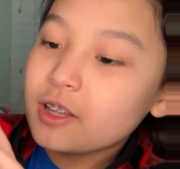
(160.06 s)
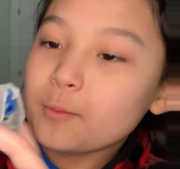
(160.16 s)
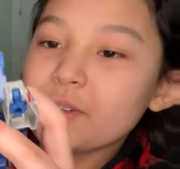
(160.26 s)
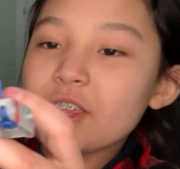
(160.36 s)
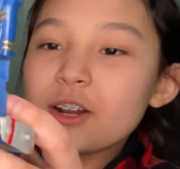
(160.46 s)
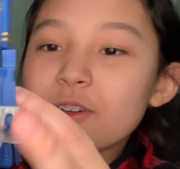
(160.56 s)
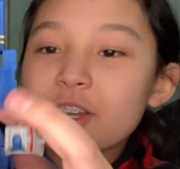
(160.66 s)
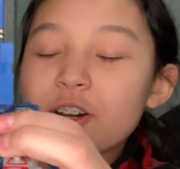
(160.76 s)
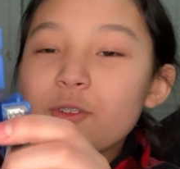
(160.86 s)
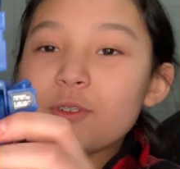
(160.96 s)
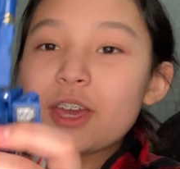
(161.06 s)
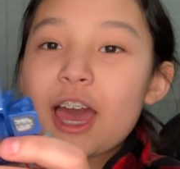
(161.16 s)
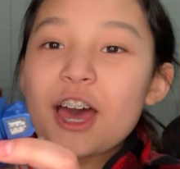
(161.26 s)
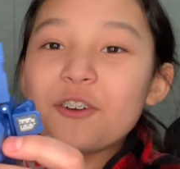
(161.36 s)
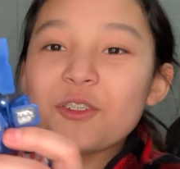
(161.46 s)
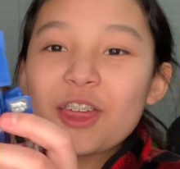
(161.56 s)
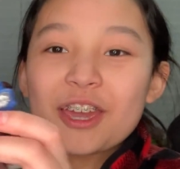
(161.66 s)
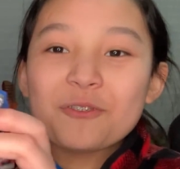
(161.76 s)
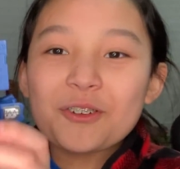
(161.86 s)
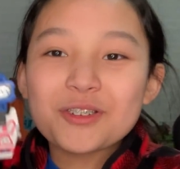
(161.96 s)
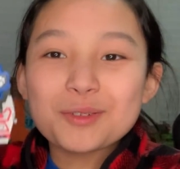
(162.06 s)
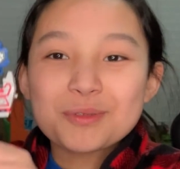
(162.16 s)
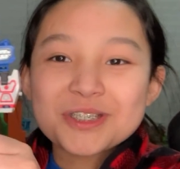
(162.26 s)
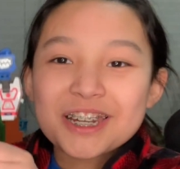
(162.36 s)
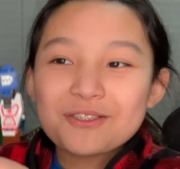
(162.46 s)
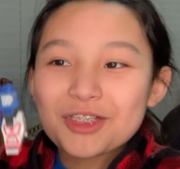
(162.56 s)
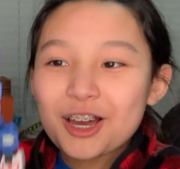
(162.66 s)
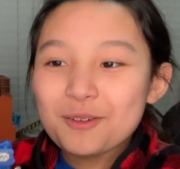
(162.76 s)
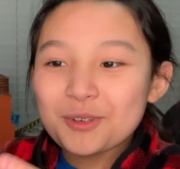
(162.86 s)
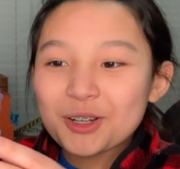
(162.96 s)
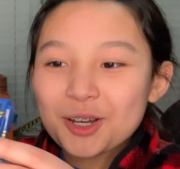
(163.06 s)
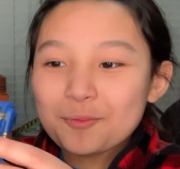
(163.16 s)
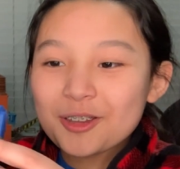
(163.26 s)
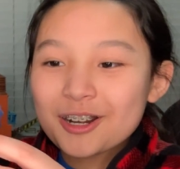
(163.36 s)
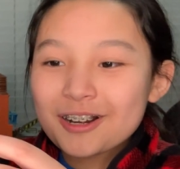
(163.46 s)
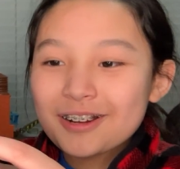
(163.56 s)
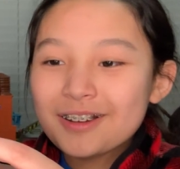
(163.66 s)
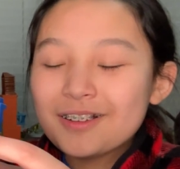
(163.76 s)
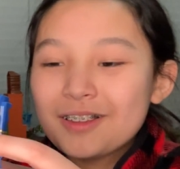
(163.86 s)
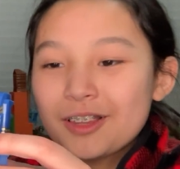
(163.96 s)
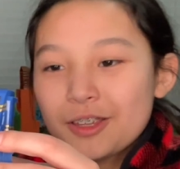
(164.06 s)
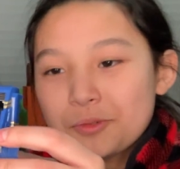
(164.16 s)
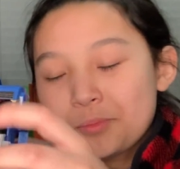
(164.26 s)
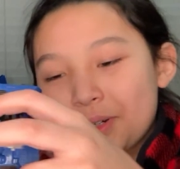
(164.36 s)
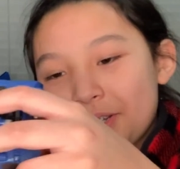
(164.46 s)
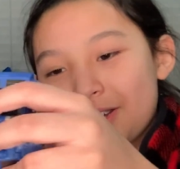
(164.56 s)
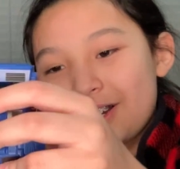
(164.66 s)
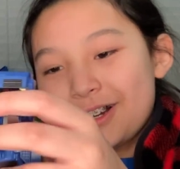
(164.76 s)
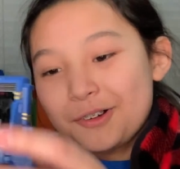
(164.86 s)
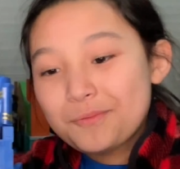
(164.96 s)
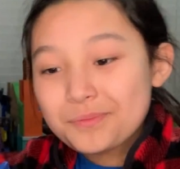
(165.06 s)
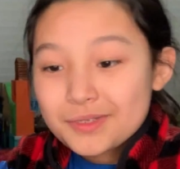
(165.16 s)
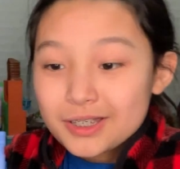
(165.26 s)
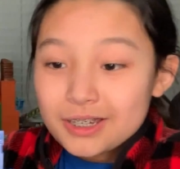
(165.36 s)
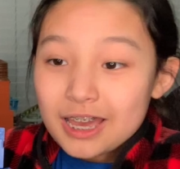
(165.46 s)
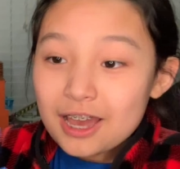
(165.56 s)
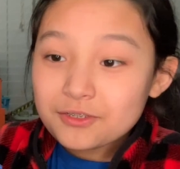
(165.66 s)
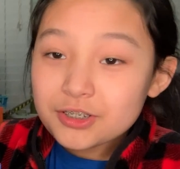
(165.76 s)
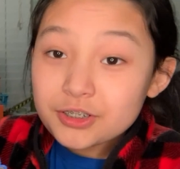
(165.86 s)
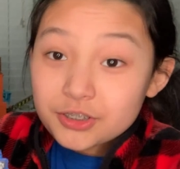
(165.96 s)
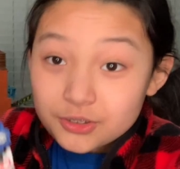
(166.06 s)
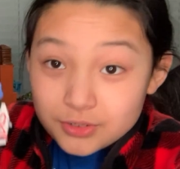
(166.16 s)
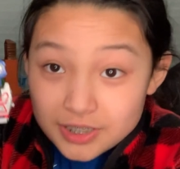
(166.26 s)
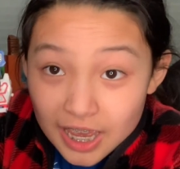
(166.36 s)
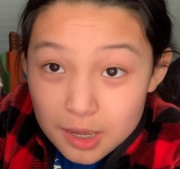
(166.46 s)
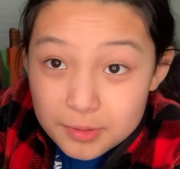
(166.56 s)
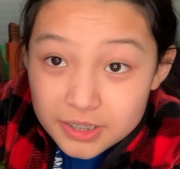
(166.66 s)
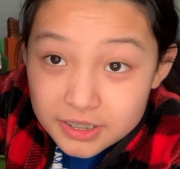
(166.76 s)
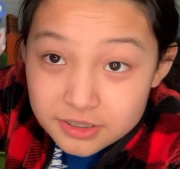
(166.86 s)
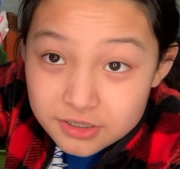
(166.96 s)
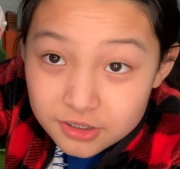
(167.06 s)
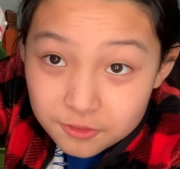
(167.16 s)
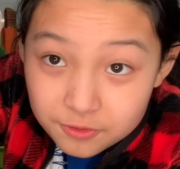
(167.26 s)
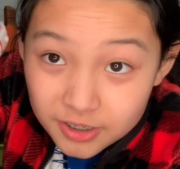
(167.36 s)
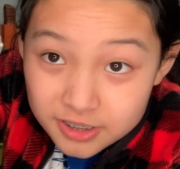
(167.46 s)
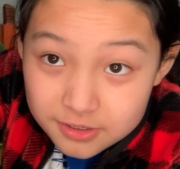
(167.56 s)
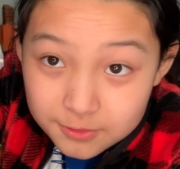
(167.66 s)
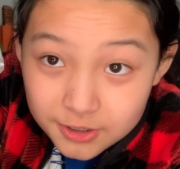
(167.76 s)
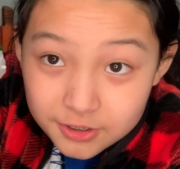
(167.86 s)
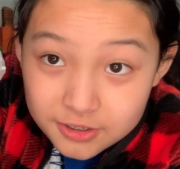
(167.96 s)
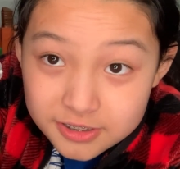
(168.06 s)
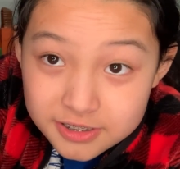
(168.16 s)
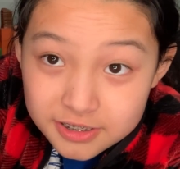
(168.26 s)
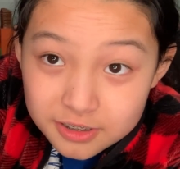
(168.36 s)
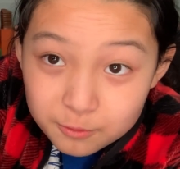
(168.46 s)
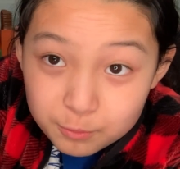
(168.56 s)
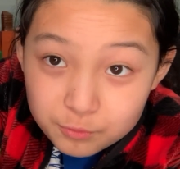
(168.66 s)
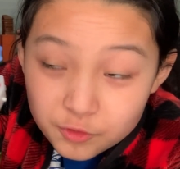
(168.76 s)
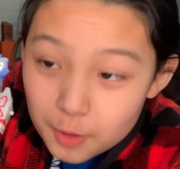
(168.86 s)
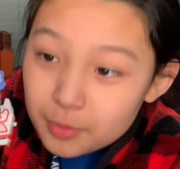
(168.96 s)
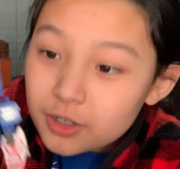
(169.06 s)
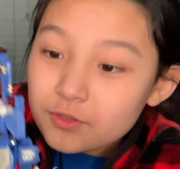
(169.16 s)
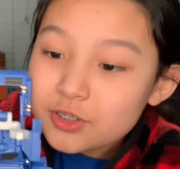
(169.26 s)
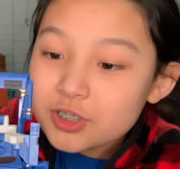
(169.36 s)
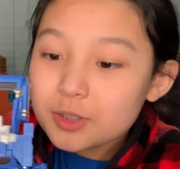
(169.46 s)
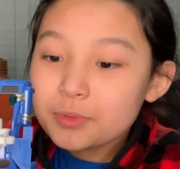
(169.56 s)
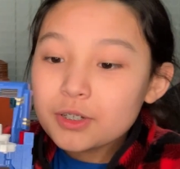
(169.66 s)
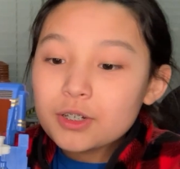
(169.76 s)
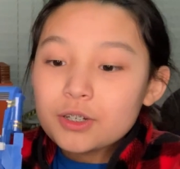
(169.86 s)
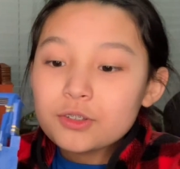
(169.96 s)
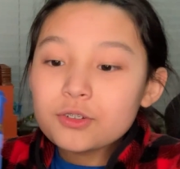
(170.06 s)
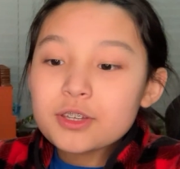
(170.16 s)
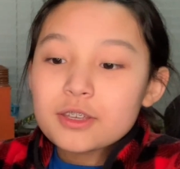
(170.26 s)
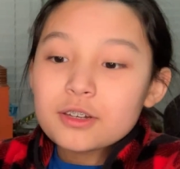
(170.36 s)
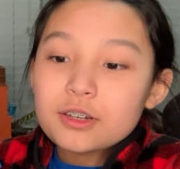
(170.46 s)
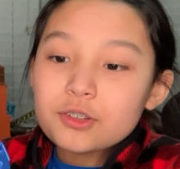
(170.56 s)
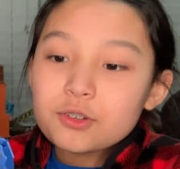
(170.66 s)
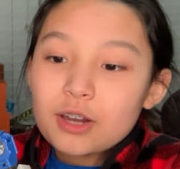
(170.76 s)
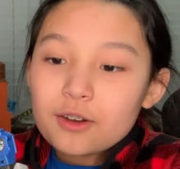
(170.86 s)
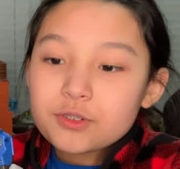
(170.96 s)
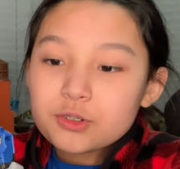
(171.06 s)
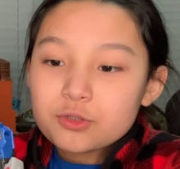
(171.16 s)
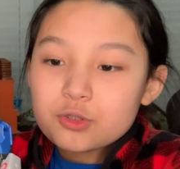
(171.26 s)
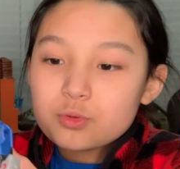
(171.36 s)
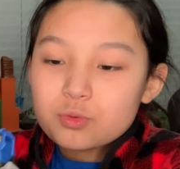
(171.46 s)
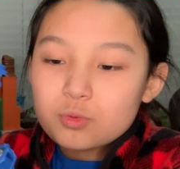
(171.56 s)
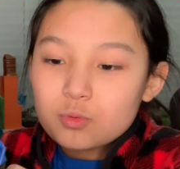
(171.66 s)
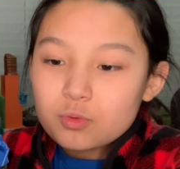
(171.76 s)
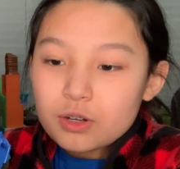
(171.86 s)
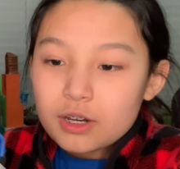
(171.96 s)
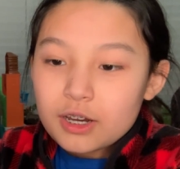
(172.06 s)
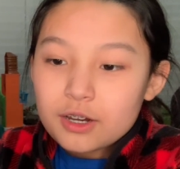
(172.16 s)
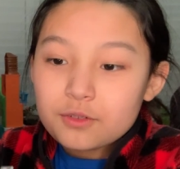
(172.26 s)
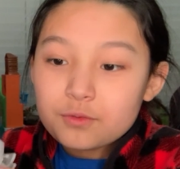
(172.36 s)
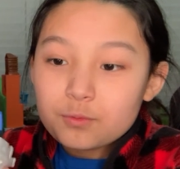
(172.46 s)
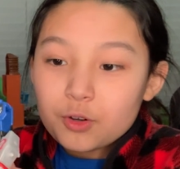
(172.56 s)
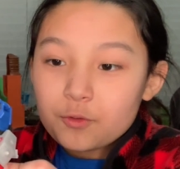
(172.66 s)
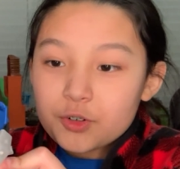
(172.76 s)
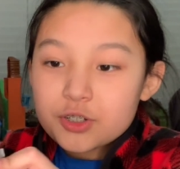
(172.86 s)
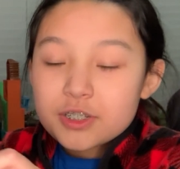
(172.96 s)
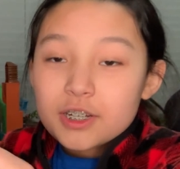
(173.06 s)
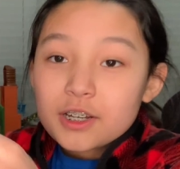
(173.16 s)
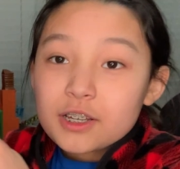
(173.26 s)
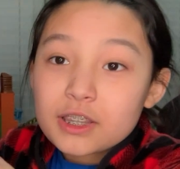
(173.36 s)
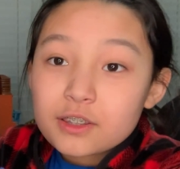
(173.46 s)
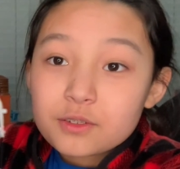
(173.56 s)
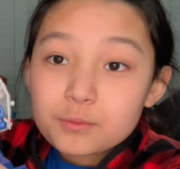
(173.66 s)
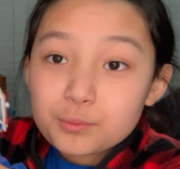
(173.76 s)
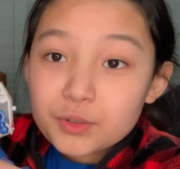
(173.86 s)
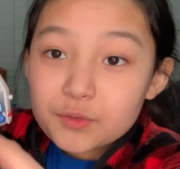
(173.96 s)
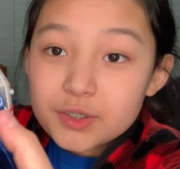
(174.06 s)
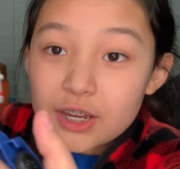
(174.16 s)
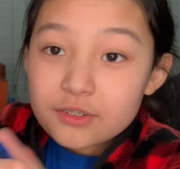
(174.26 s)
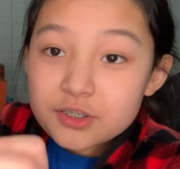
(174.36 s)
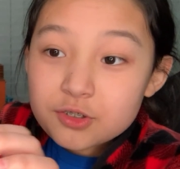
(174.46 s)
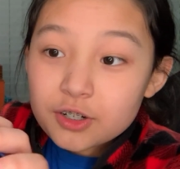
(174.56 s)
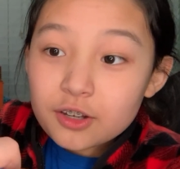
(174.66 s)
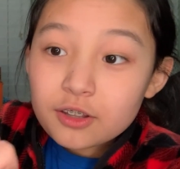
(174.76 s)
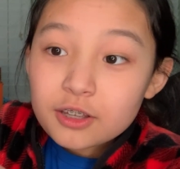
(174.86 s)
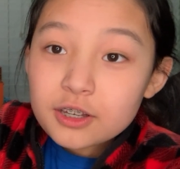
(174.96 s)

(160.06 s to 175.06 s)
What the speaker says: But there we go. We have like 50% of the alt mode up here. But after you tab it into the front, where you can see the front part of the Jeep, you have to well, first lift down this grill,